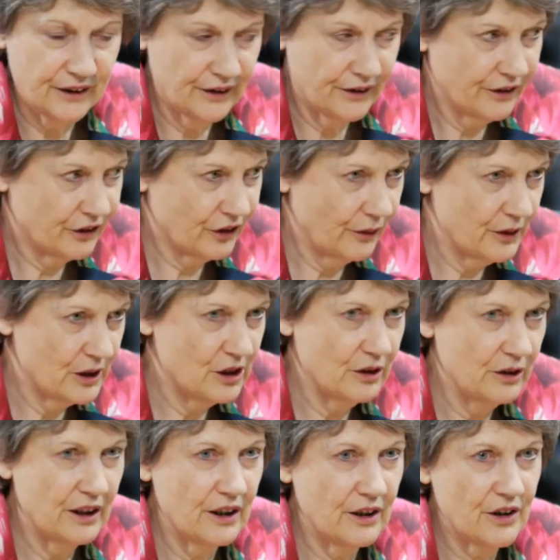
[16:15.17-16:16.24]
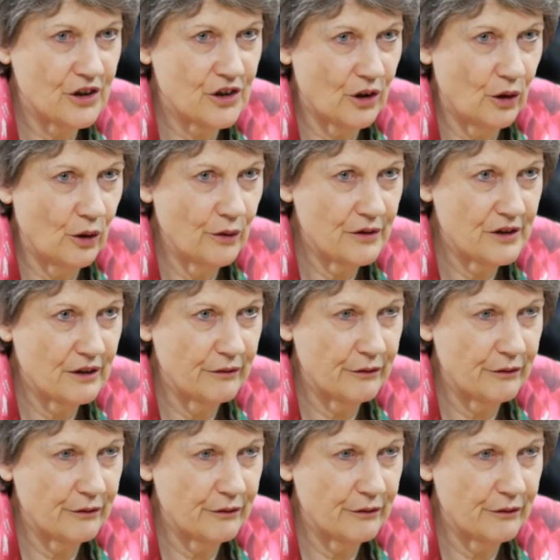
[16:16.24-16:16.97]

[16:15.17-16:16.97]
the Soviet Union dissolves,